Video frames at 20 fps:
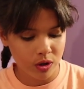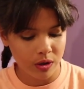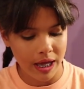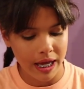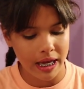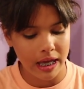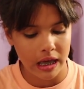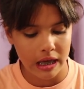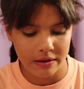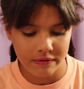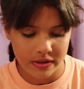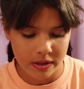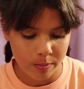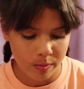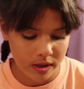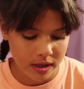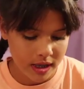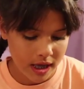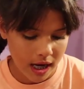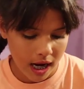So like if
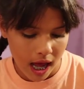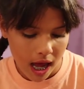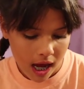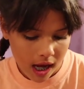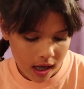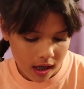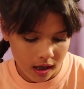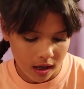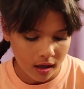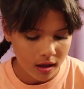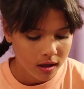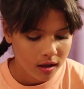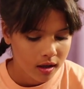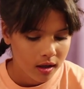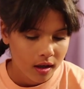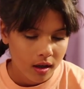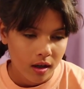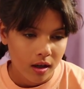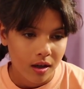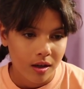someone said, hey,
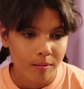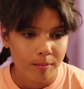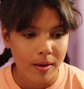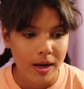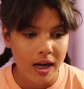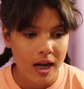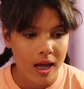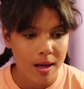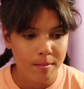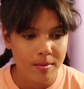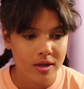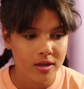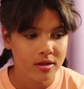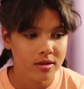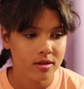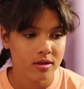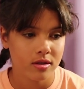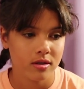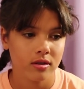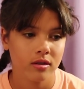my name
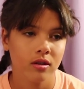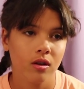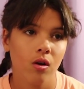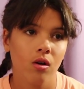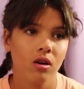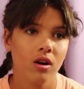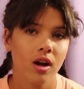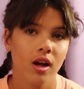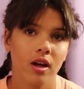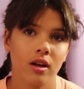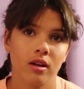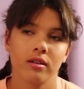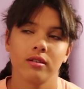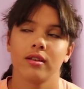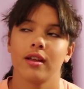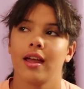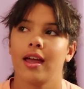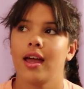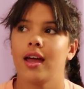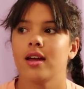is Laura
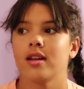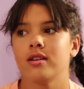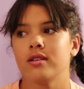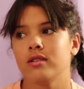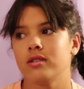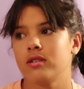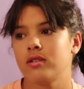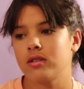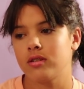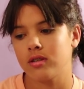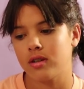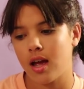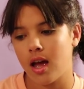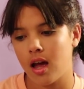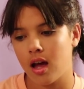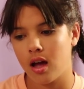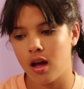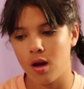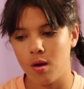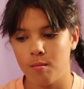and
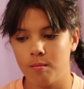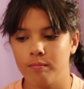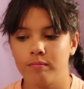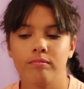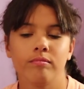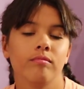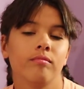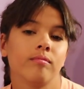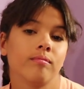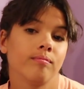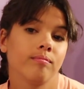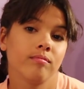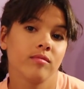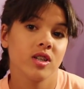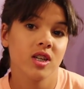um,